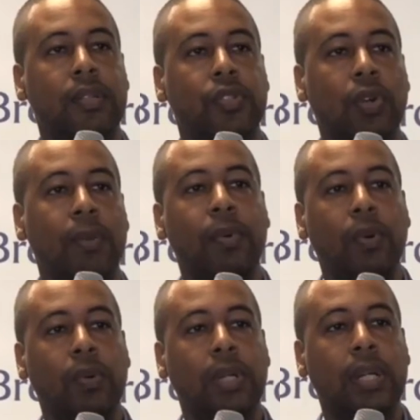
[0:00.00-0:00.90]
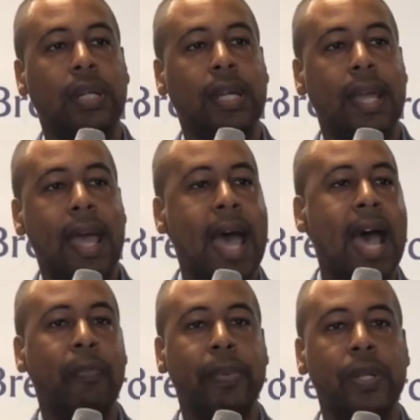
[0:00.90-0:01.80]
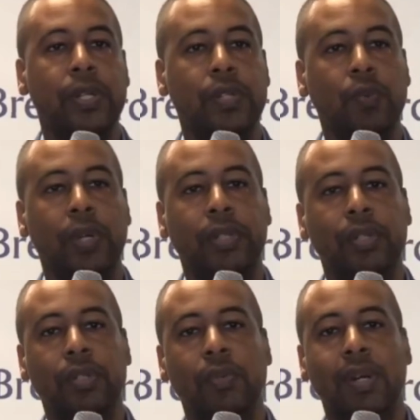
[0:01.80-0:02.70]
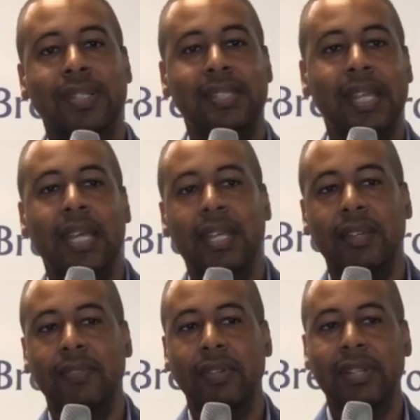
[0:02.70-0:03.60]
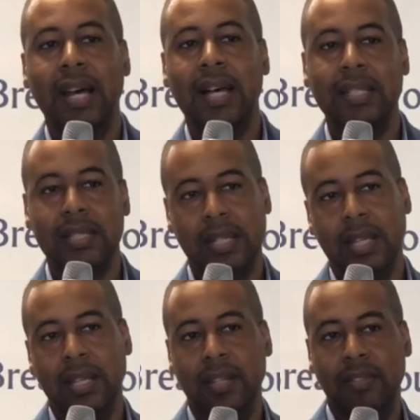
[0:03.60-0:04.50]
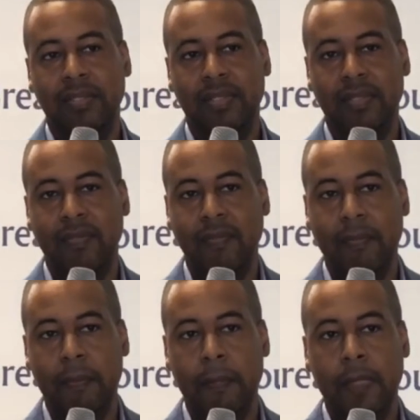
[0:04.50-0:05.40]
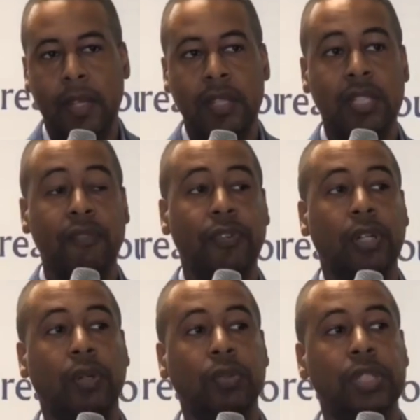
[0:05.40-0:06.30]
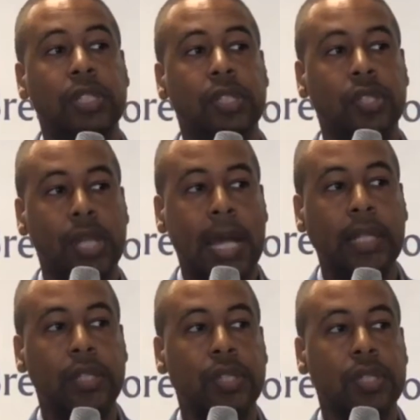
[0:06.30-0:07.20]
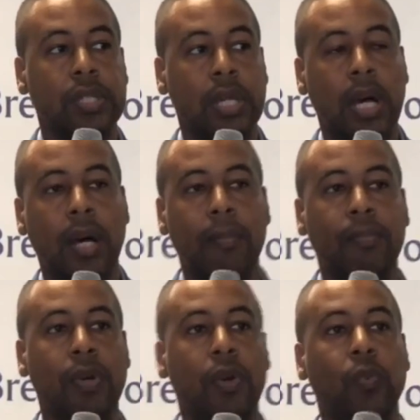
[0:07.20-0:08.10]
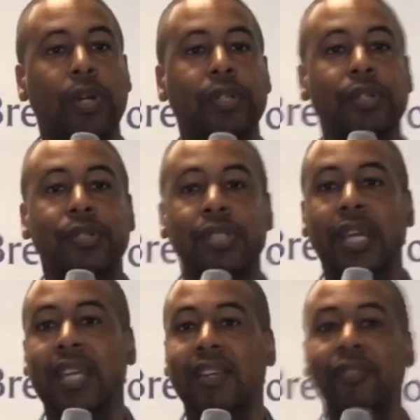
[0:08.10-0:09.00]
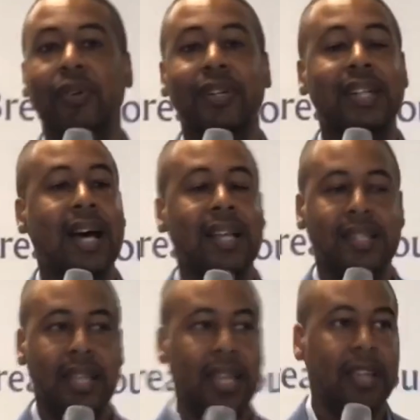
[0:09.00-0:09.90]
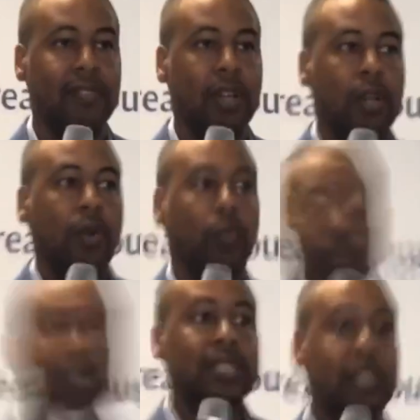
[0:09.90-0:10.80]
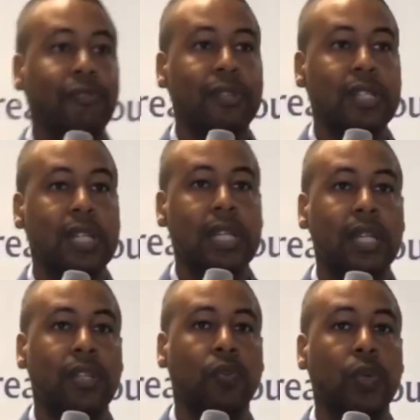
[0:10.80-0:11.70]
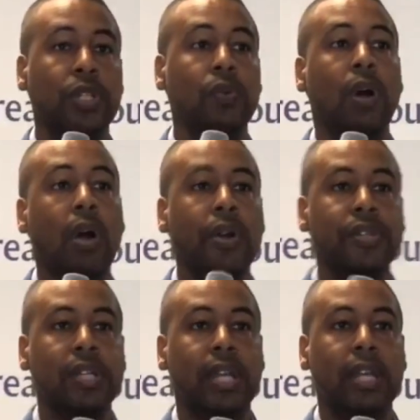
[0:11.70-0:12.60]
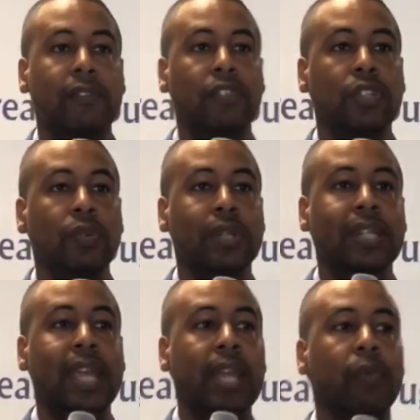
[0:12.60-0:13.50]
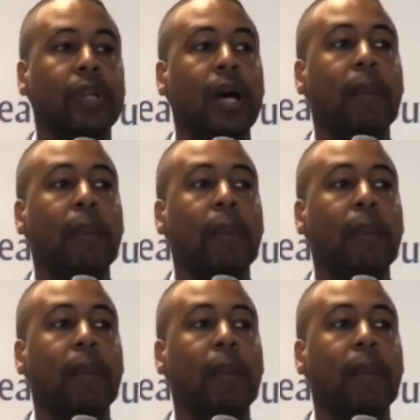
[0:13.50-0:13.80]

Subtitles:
Trouble happens whether you are saved or not saved. Difficulties and challenges come whether you're saved or not saved. The difference is when you are saved, you inherit